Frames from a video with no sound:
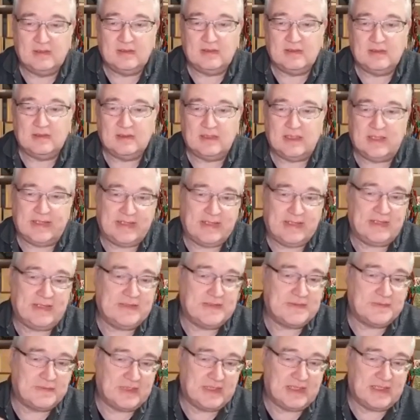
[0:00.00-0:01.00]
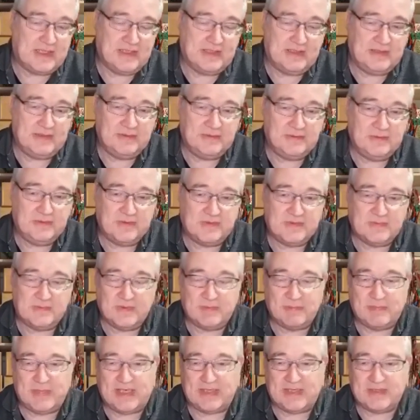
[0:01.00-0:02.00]
And that is what I used
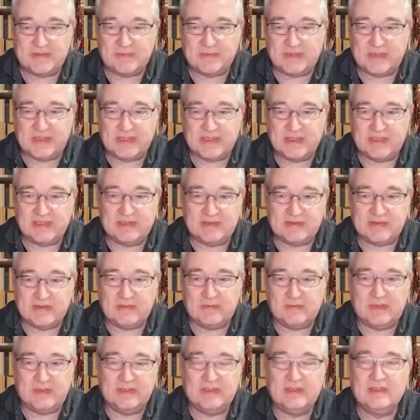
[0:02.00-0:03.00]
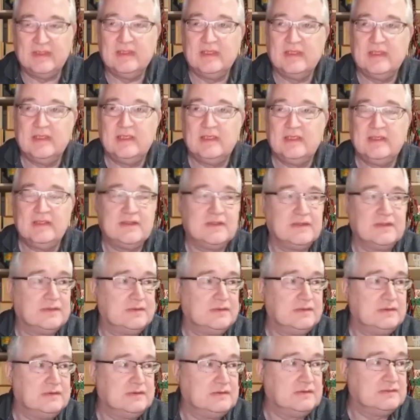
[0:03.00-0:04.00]
with bank switching and so on
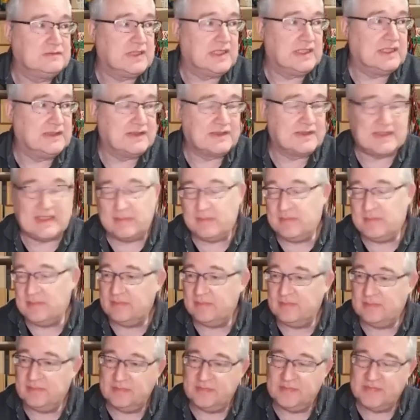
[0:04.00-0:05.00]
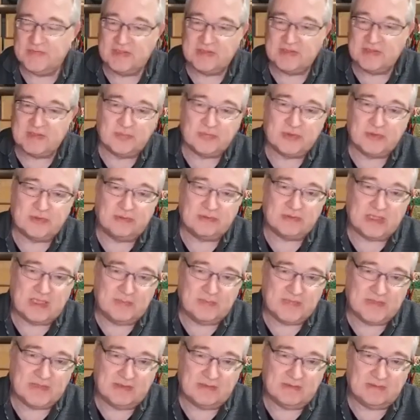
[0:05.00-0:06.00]
to run some system
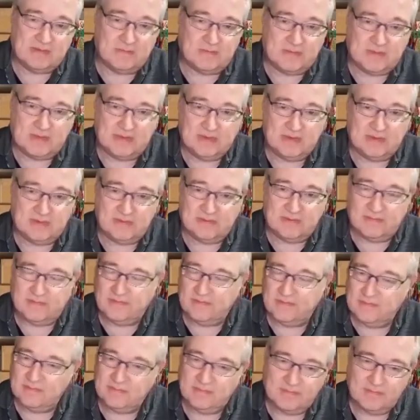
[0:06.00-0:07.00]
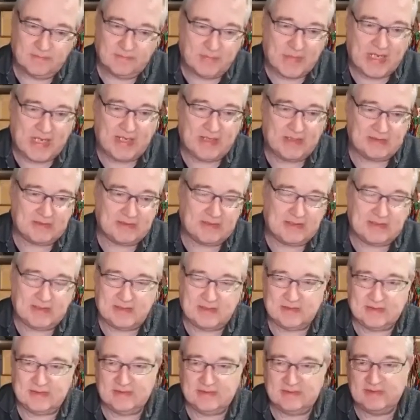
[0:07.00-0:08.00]
programs in one bank
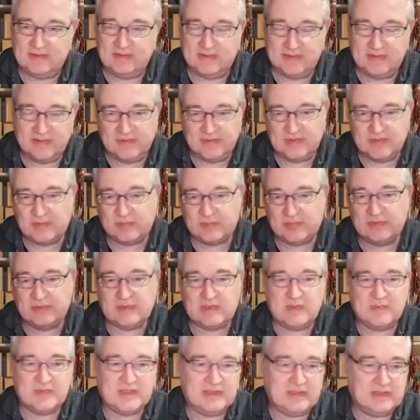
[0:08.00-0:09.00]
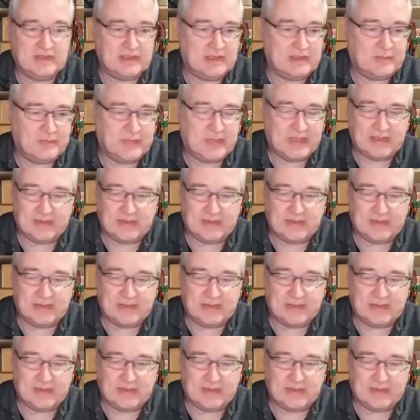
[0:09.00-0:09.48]
and user programs in another bank.